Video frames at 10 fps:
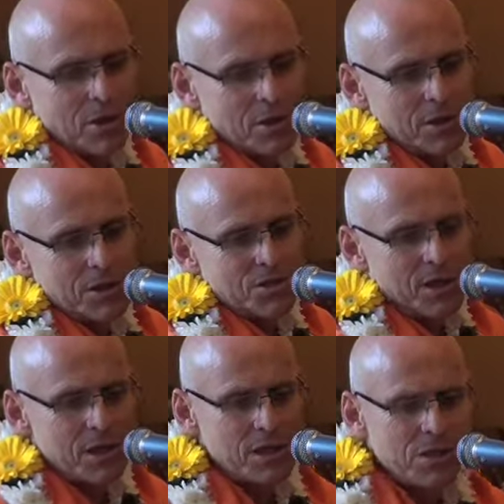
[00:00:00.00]
Uh, it's
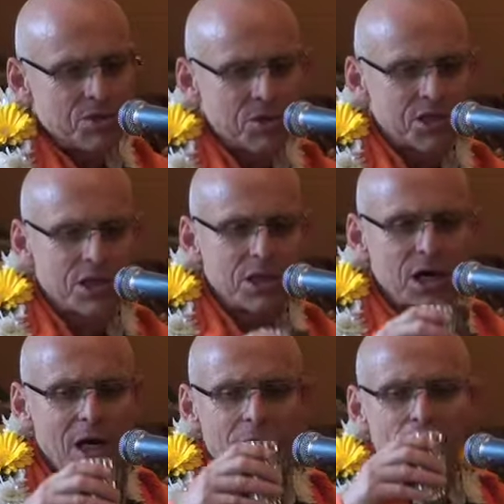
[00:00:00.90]
very interesting
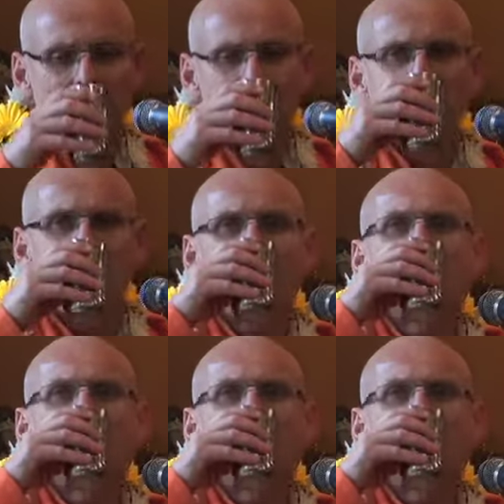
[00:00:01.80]
how uh,